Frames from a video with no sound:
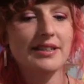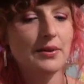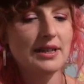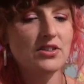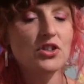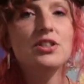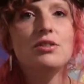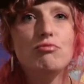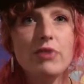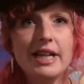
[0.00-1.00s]
So it's just
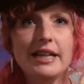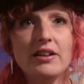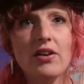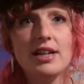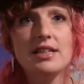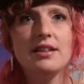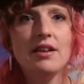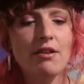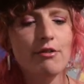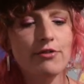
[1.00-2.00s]
a really nice
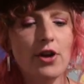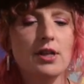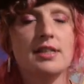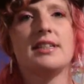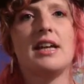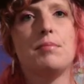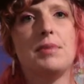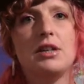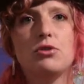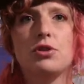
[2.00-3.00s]
first step
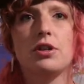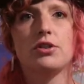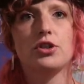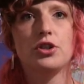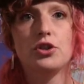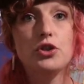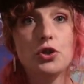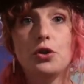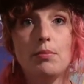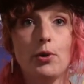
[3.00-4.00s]
introduction
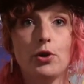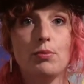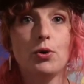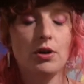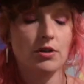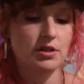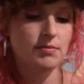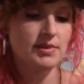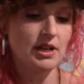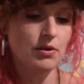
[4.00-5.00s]
to the Pokemon cards
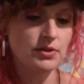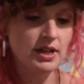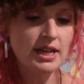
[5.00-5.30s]
themselves.